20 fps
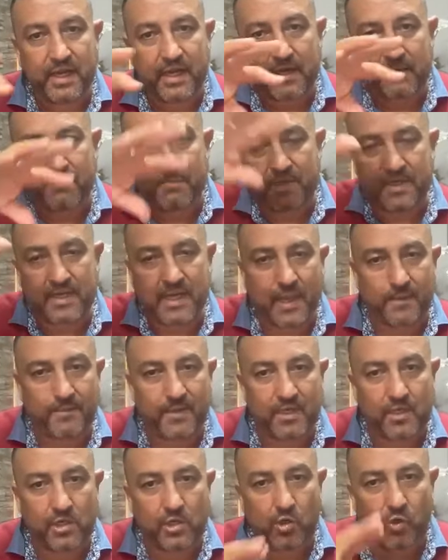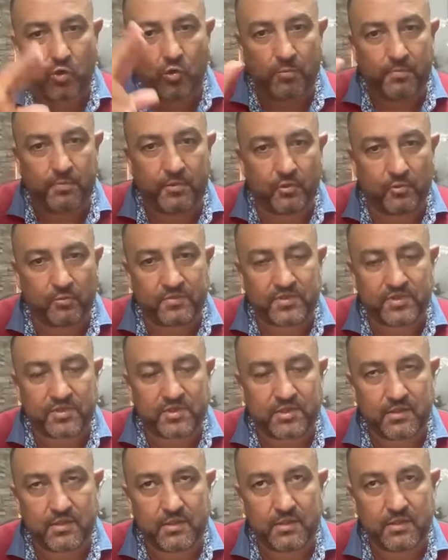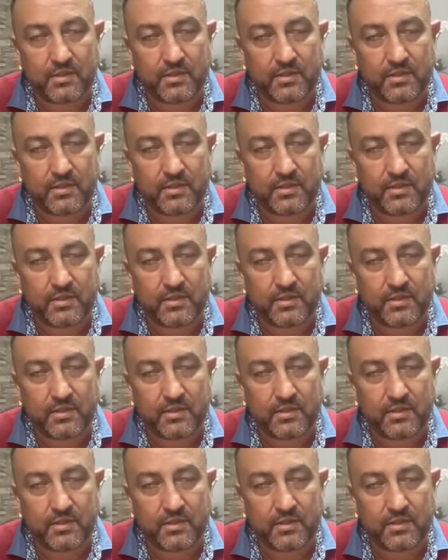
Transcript: are becoming hopiums.